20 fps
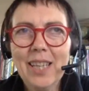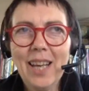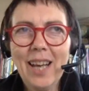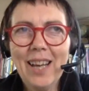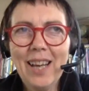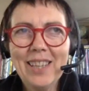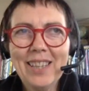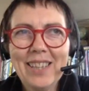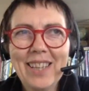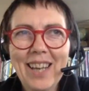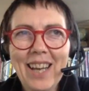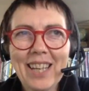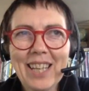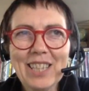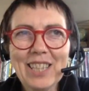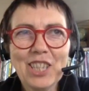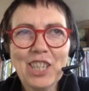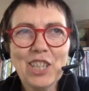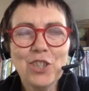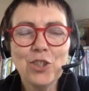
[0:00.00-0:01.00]
I
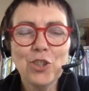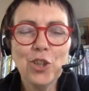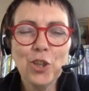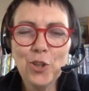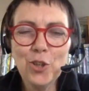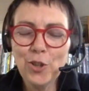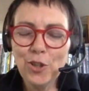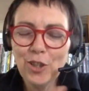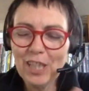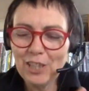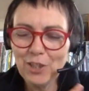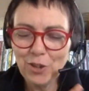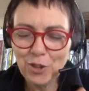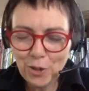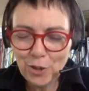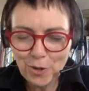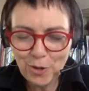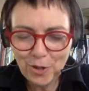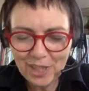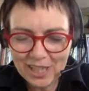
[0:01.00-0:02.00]
guess there's two
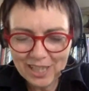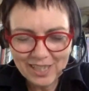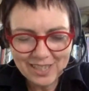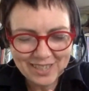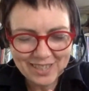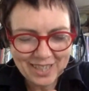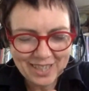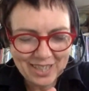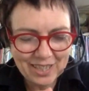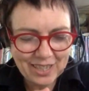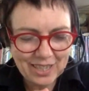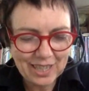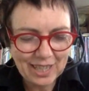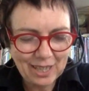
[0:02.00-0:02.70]
things that